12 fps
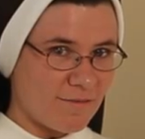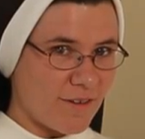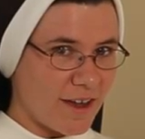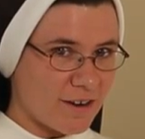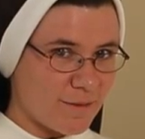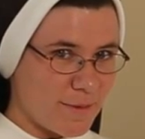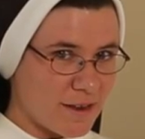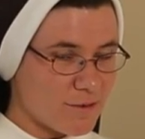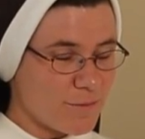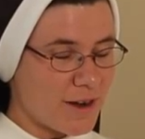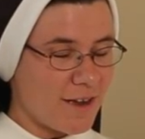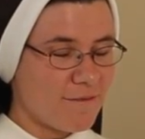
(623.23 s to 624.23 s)
environment,
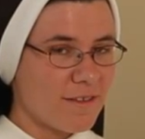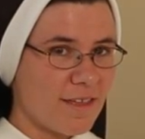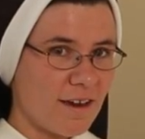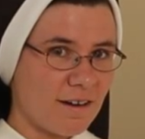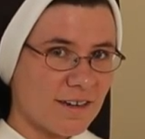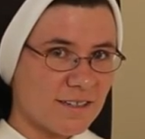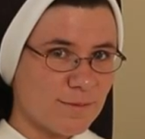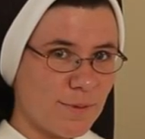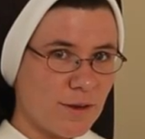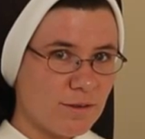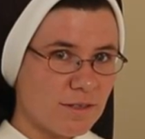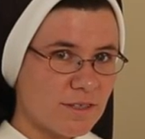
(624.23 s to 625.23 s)
whatever they are
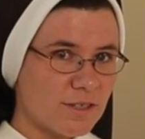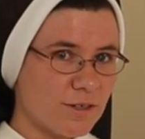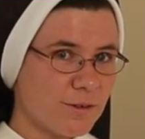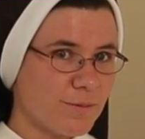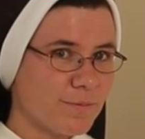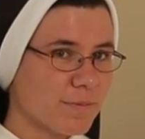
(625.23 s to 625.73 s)
exposed to.